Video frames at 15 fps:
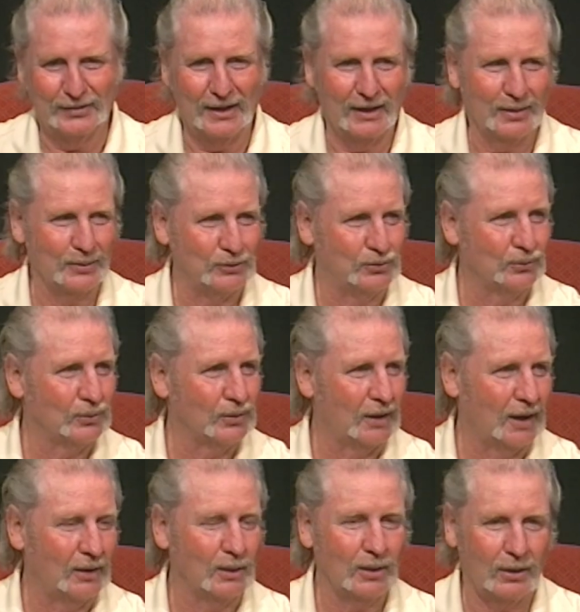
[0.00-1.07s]
"Now the door,
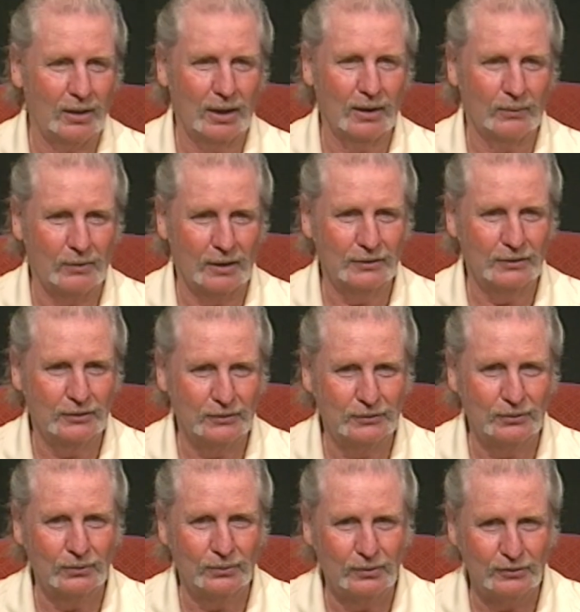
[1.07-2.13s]
all I want you to
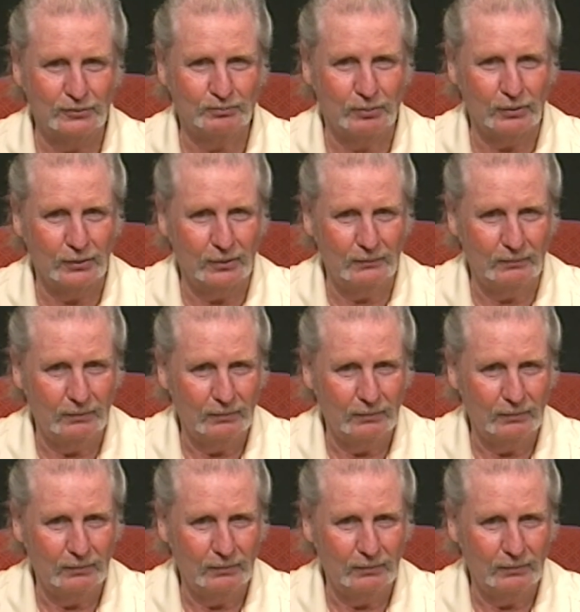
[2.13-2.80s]
do is put